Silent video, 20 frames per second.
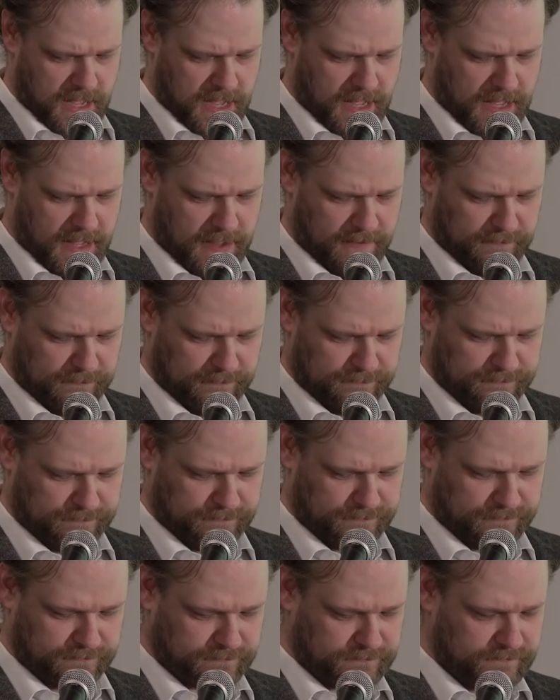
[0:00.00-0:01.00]
Um,
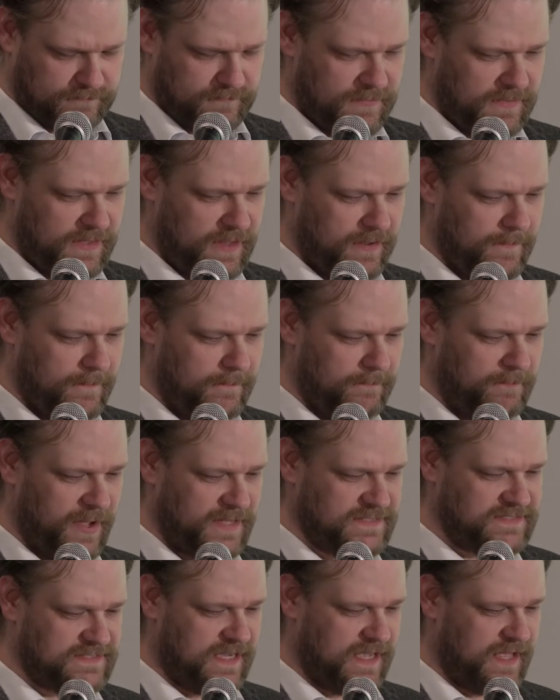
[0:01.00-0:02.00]

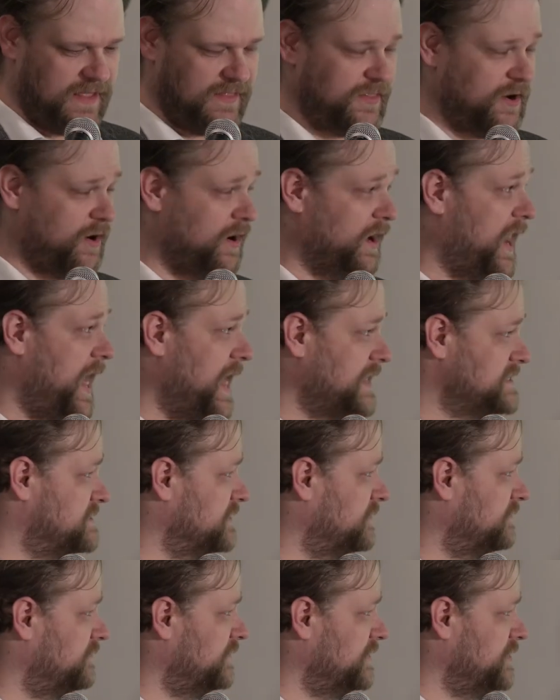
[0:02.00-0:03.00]
but uh, there are
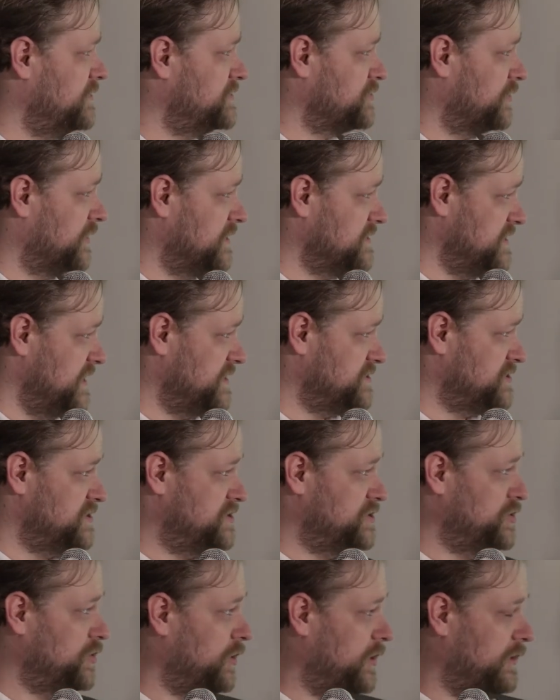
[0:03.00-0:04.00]
lots of news
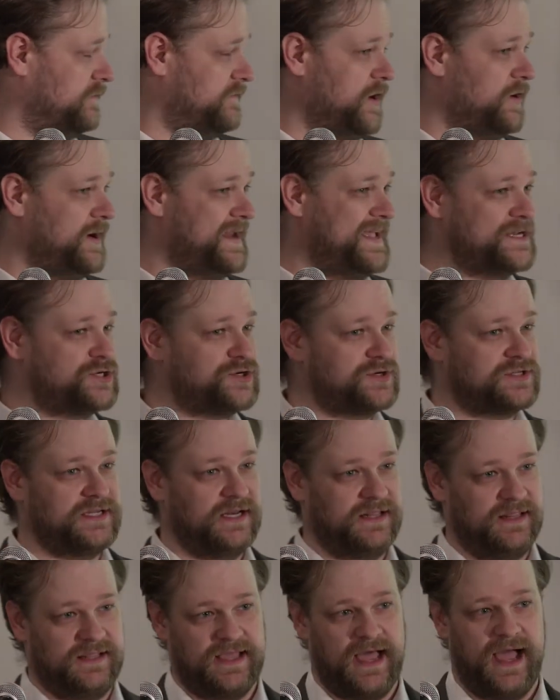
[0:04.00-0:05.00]
organizations who are very
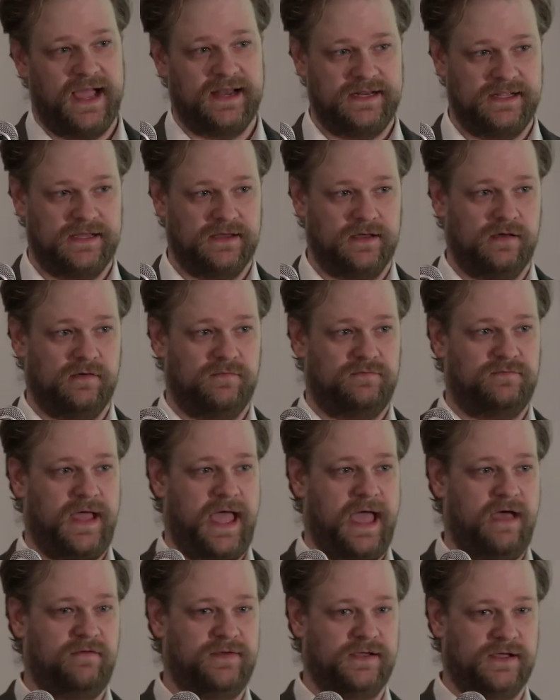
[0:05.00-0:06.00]
interested in the idea of
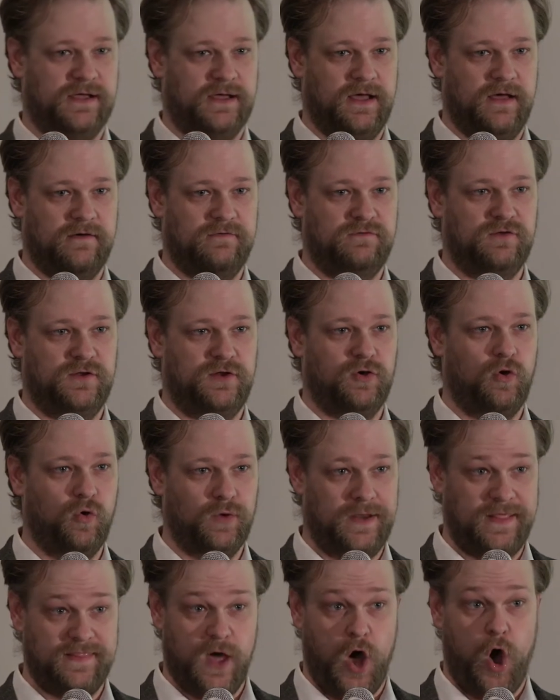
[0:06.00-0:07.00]
having a, a
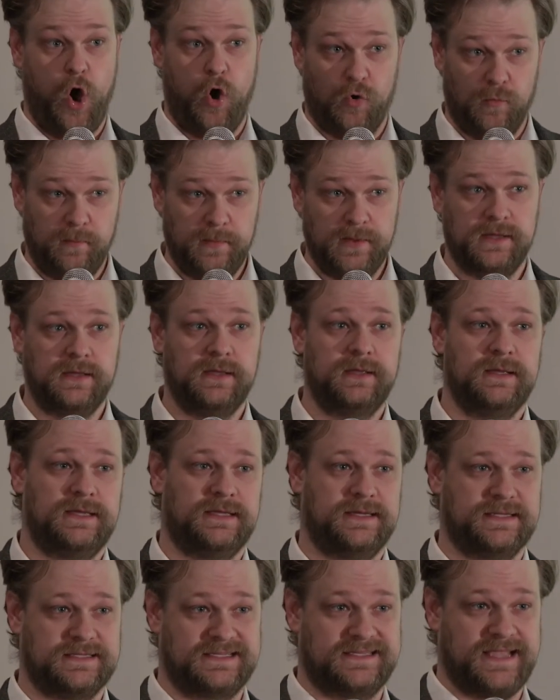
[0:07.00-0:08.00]
foothold in the home,
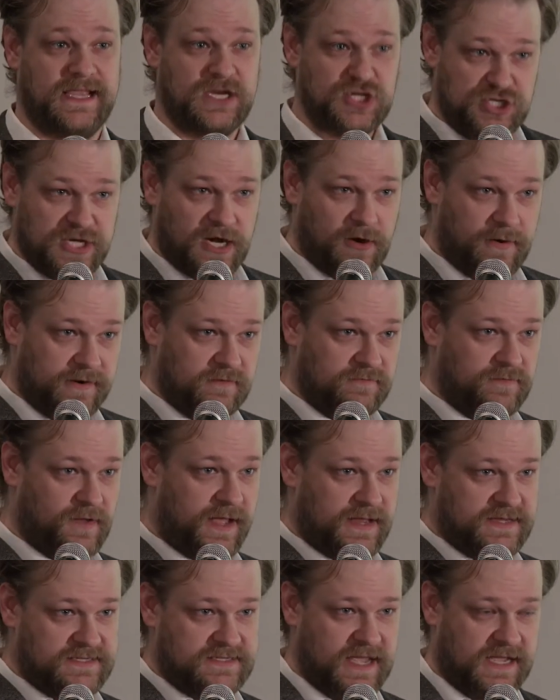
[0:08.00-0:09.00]
a stationary
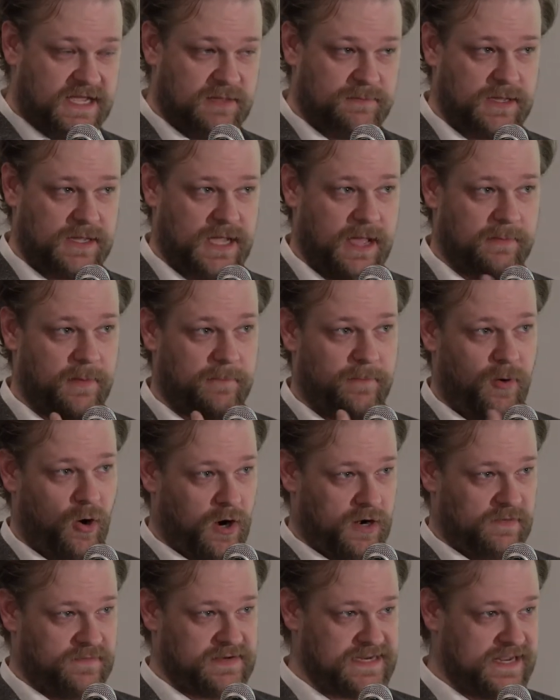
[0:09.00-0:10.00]
device that can become a
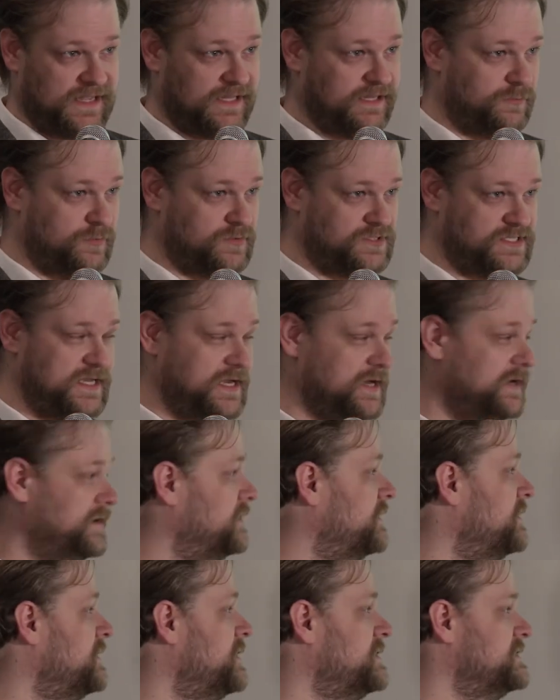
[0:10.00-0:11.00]
part of a daily
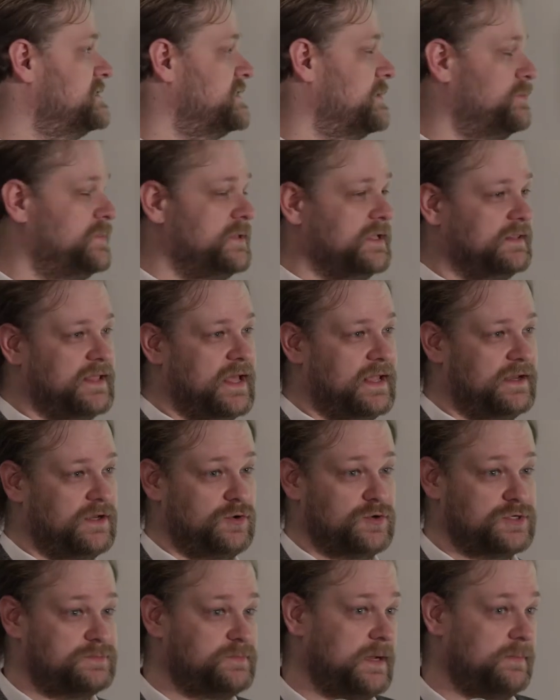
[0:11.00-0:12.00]
routine, something that
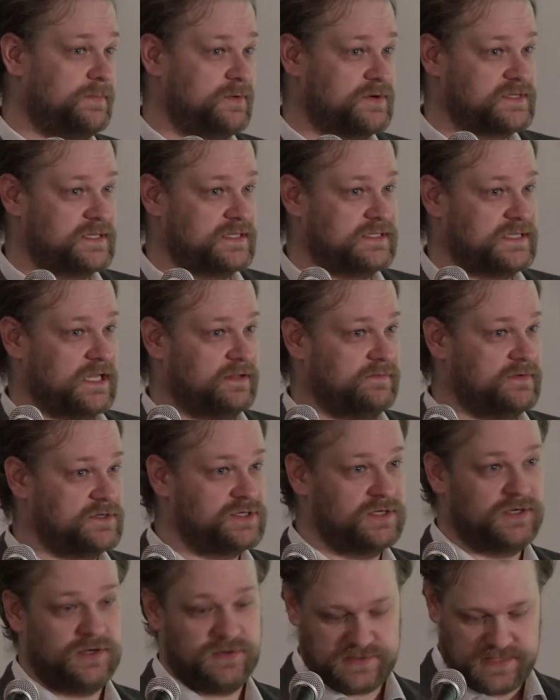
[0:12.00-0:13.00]
newspapers and
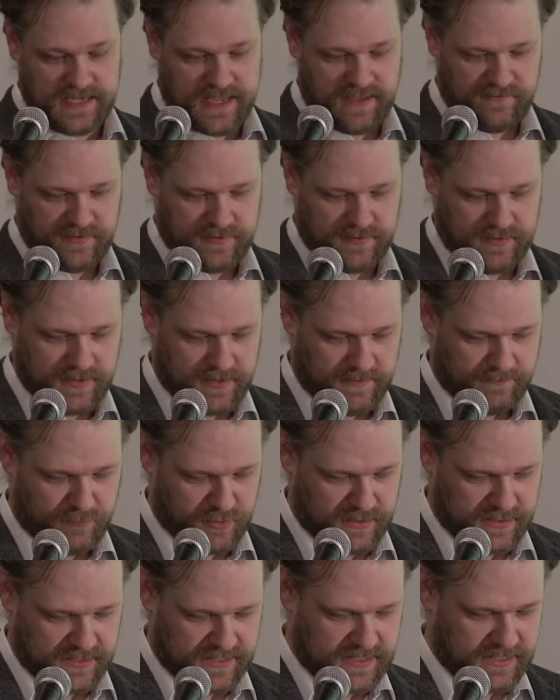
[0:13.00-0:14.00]
television used to have a, a
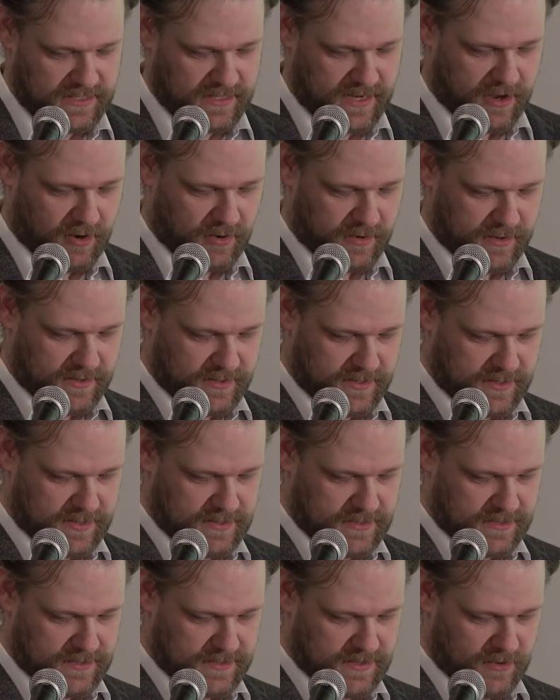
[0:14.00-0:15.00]
pretty key area
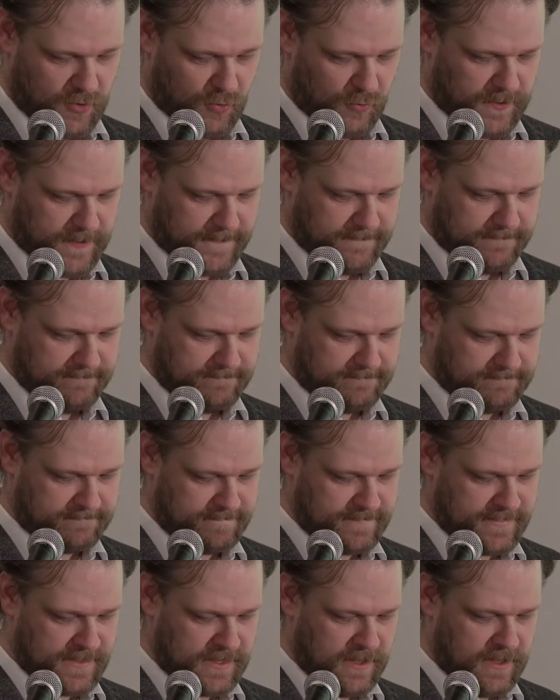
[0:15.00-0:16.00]
in, uh, in holding.
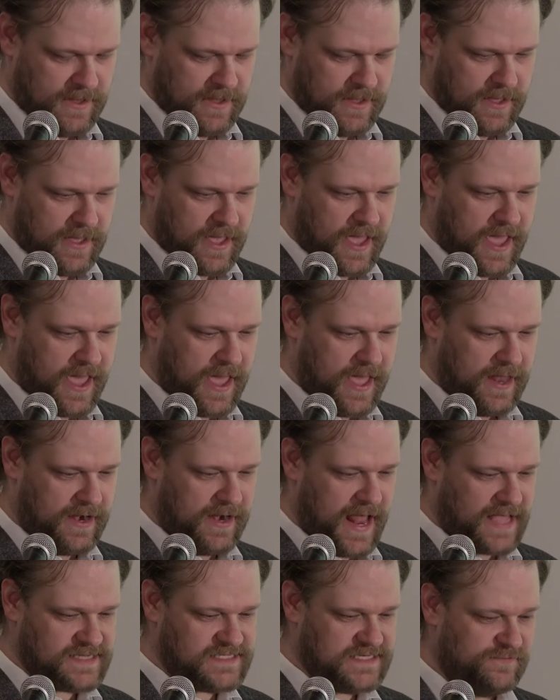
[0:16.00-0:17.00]
And
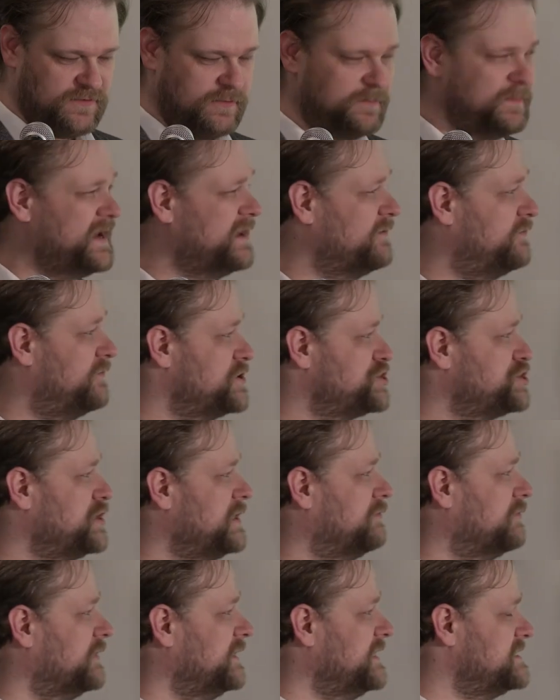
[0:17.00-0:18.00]
it hasn't even been
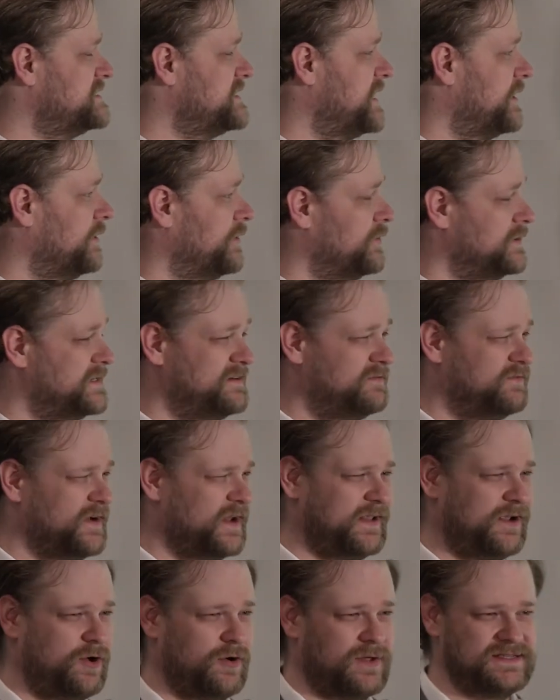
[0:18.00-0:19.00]
officially released yet, although it did
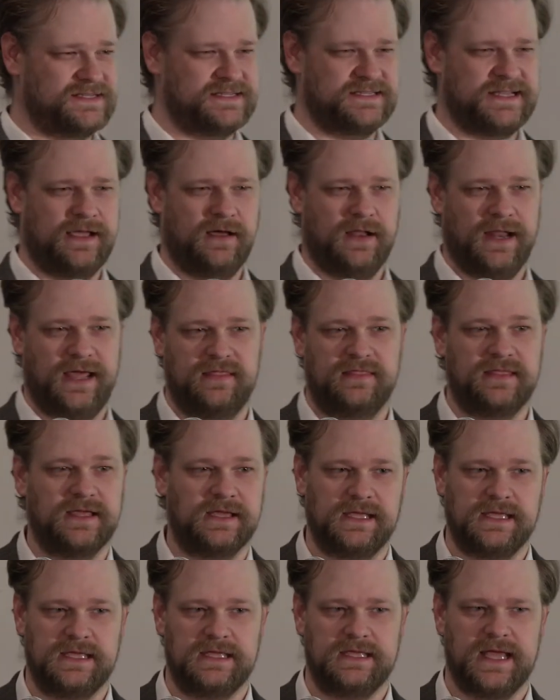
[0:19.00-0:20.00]
finally go on sale, I
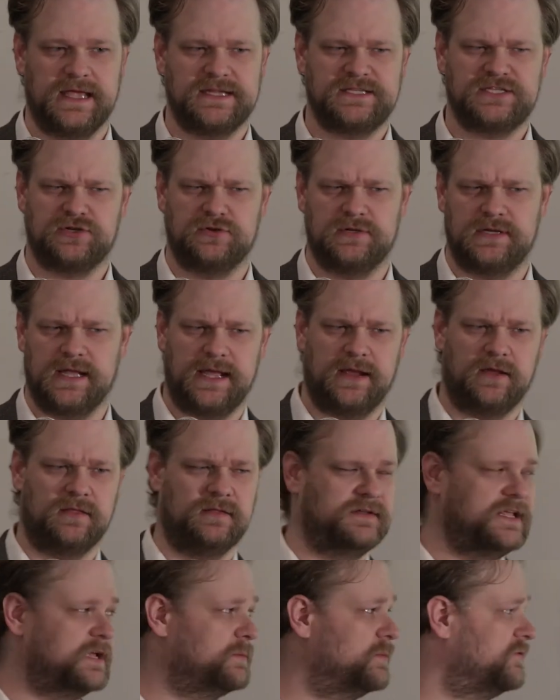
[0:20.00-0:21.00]
think, yesterday or
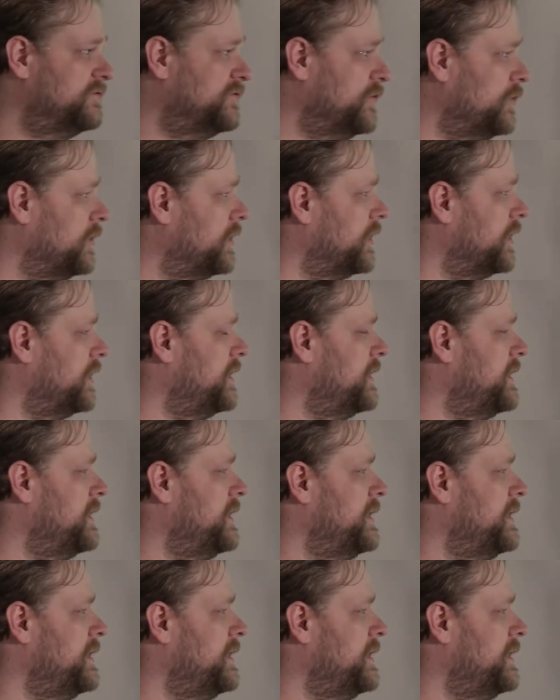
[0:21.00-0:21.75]
the day before.